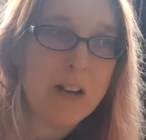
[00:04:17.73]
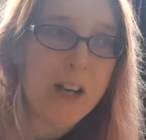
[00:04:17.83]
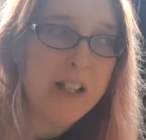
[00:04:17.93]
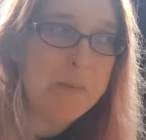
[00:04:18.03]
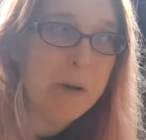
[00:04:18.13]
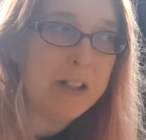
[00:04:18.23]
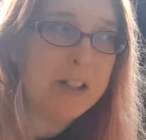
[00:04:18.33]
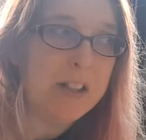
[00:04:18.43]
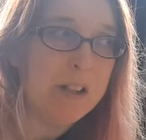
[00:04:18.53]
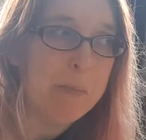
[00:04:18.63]
out any money
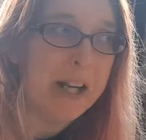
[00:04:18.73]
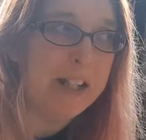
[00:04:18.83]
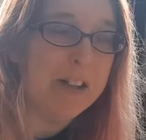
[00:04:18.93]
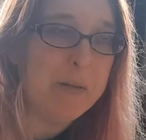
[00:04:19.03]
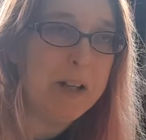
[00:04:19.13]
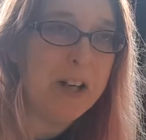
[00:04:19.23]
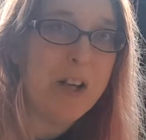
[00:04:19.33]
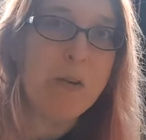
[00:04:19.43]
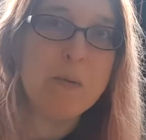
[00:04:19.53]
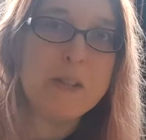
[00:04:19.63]
that you make. And I mean, I
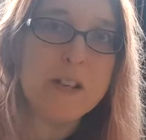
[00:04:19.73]
know it was